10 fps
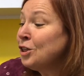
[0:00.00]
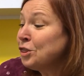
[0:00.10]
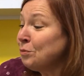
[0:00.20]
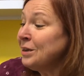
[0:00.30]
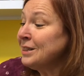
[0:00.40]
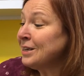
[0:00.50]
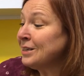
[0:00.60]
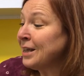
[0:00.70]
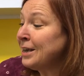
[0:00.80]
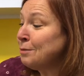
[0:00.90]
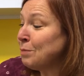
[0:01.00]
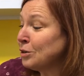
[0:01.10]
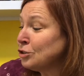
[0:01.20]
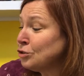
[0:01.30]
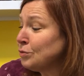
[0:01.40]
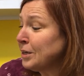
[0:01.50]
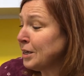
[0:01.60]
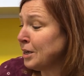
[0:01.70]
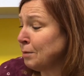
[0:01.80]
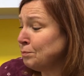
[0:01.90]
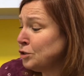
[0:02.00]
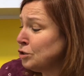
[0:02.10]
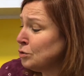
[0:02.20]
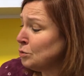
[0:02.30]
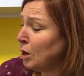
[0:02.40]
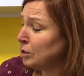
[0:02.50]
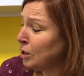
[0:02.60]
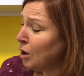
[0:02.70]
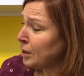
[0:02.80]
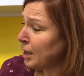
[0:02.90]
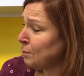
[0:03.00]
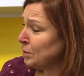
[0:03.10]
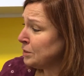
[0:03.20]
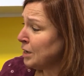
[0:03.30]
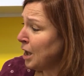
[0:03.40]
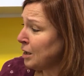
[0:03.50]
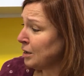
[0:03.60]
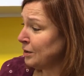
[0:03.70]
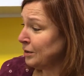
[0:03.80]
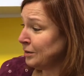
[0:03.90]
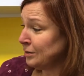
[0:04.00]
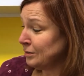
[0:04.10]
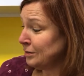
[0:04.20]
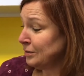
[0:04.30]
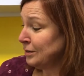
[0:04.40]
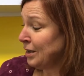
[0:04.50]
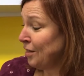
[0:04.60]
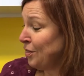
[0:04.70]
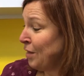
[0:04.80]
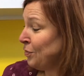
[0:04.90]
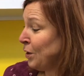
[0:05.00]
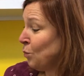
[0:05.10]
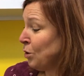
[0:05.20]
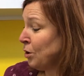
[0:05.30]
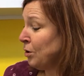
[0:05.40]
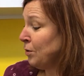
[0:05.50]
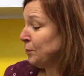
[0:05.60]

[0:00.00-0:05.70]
3 little ladybugs drinking up dew, along came a duck, then there were